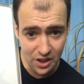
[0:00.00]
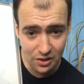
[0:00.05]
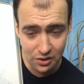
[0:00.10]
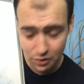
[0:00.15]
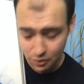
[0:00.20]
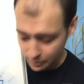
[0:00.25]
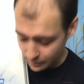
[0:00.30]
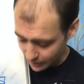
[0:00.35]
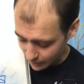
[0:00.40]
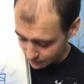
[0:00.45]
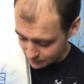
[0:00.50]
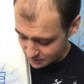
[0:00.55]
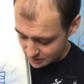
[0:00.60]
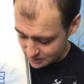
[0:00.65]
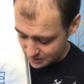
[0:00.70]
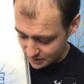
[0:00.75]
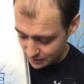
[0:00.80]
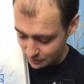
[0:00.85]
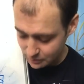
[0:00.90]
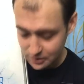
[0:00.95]
You'll be able to
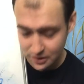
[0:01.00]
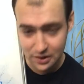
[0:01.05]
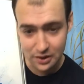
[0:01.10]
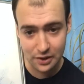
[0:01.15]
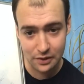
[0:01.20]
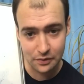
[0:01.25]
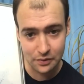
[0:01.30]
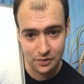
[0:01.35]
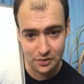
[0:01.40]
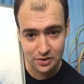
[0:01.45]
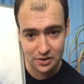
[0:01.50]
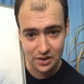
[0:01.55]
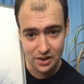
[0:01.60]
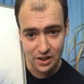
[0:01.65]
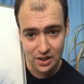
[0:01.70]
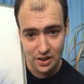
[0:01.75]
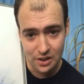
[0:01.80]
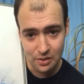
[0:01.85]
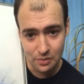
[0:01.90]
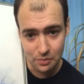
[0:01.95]
tell the difference
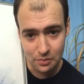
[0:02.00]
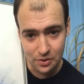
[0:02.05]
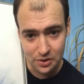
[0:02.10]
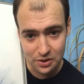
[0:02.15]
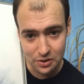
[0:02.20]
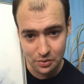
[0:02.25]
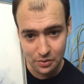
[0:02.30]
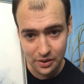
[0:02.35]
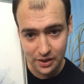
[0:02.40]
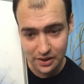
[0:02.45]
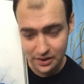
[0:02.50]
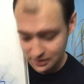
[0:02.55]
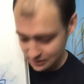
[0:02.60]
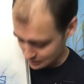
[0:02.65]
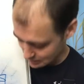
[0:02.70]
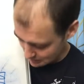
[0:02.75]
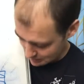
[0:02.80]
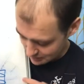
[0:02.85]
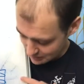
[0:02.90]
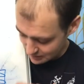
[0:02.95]
between
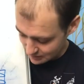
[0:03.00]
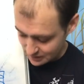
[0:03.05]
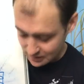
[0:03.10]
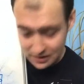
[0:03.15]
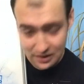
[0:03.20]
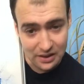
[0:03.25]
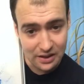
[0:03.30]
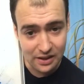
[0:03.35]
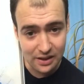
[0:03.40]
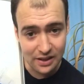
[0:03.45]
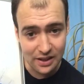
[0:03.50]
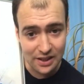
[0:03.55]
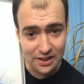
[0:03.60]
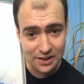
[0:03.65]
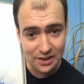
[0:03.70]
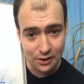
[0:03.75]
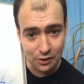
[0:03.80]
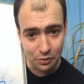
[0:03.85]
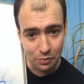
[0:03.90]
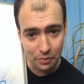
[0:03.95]

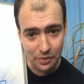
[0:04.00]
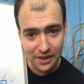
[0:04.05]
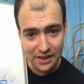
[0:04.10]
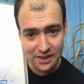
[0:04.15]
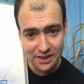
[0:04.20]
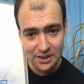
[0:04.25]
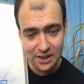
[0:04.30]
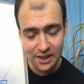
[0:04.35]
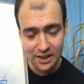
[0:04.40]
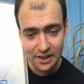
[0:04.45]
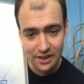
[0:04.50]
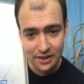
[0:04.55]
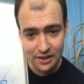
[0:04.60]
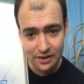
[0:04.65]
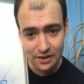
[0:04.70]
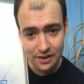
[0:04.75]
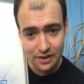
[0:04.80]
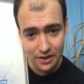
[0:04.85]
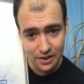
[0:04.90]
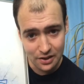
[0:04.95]
this little beast here,
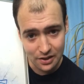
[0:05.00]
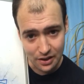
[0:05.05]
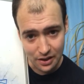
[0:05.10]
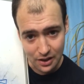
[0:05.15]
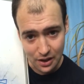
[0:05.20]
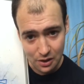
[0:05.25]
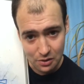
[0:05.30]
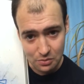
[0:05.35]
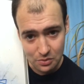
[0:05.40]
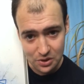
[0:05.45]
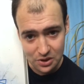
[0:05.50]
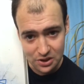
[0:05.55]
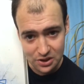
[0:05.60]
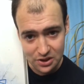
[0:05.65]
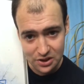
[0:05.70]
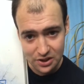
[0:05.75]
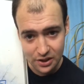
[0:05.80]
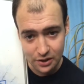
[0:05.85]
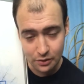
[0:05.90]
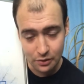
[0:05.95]
the Lomond
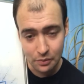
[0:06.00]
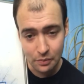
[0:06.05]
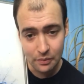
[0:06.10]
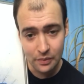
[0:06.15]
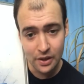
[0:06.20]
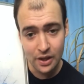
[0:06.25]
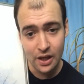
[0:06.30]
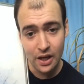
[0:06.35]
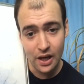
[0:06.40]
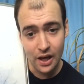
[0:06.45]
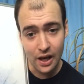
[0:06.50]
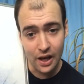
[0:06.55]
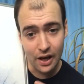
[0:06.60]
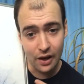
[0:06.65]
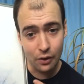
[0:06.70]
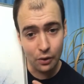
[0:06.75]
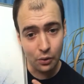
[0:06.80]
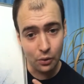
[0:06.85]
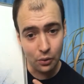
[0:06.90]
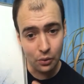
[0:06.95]
still,
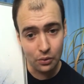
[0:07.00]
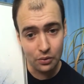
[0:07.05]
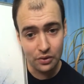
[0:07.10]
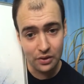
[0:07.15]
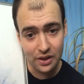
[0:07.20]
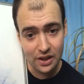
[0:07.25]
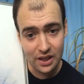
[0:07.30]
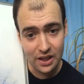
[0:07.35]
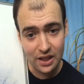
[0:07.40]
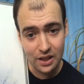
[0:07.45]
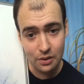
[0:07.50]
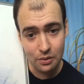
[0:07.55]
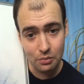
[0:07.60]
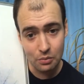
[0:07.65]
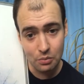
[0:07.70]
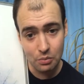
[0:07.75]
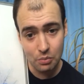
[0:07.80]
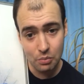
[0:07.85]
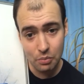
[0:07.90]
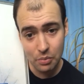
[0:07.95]
or the
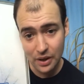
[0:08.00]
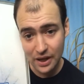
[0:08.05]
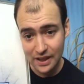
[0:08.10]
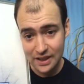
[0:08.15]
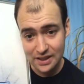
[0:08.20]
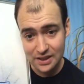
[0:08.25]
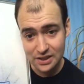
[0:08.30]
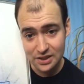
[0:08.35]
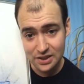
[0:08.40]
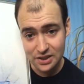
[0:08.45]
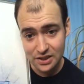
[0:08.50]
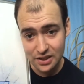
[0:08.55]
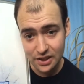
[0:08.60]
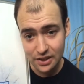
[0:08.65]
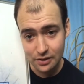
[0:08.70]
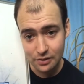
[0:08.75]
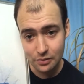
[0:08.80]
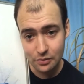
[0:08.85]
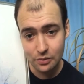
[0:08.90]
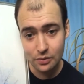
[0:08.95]
plain
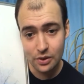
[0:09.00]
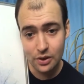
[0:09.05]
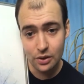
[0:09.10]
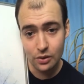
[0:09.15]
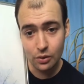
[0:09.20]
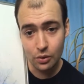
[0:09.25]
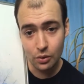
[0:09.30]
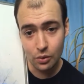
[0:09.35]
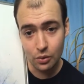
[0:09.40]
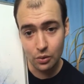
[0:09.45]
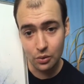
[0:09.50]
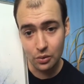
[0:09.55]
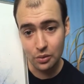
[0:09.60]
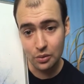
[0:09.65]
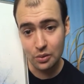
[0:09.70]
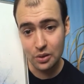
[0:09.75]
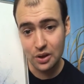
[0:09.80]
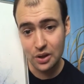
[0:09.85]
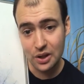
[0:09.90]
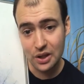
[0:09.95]
still, or
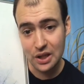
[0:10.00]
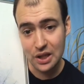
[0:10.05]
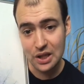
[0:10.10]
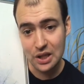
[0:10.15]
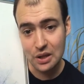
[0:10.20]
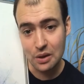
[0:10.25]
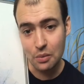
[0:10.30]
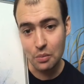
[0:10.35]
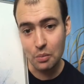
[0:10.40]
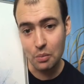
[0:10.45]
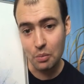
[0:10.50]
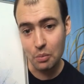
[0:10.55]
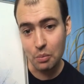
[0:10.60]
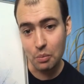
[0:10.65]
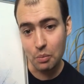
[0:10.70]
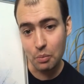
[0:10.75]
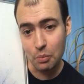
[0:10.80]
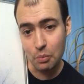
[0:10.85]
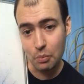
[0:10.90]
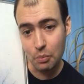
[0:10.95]
the
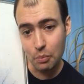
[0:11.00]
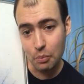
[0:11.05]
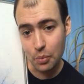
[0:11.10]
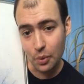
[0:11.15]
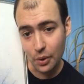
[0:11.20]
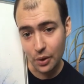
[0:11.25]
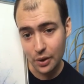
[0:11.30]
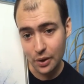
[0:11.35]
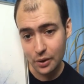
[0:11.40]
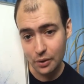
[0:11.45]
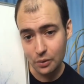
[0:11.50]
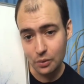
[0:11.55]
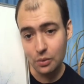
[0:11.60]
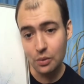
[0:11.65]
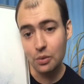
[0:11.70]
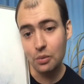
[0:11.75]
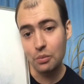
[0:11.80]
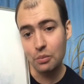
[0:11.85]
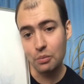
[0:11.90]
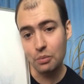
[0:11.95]

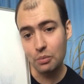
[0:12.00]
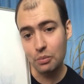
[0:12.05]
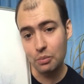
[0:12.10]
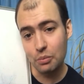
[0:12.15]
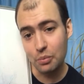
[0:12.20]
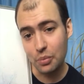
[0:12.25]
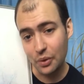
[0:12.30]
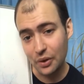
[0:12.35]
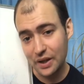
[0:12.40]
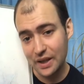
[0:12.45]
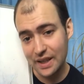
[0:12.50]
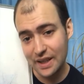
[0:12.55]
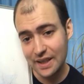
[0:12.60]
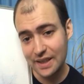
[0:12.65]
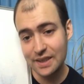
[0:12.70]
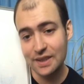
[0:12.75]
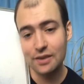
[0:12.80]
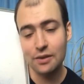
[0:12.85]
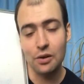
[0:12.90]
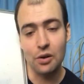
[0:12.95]

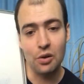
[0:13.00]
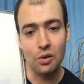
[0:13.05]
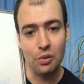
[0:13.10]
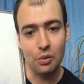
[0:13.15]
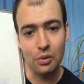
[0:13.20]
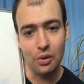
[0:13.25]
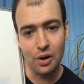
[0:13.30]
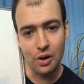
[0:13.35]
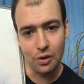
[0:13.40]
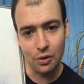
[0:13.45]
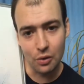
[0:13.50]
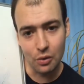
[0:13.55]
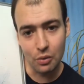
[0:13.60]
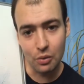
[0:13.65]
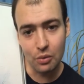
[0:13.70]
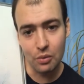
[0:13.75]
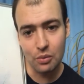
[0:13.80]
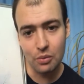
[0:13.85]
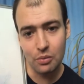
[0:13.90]
boiling or